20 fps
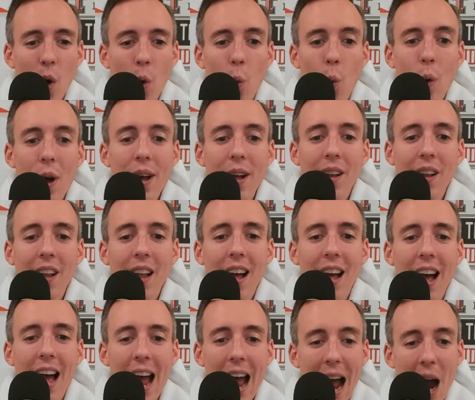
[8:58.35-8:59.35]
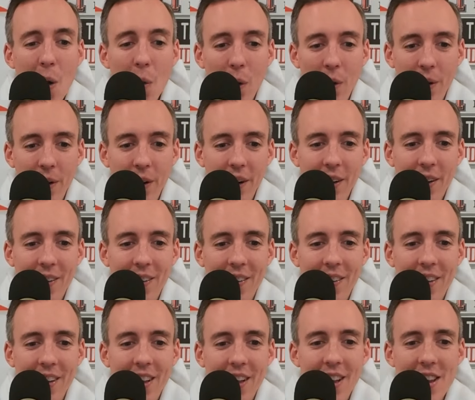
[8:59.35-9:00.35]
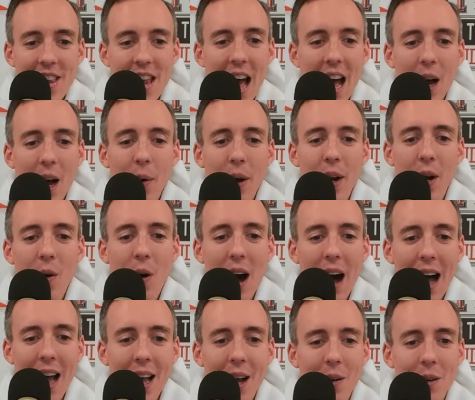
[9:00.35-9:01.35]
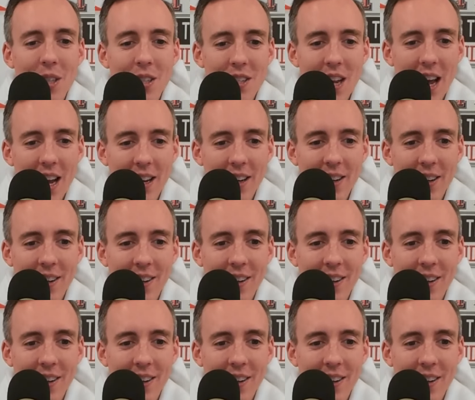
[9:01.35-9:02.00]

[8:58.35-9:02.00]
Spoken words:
Will Howard, now at Ohio State.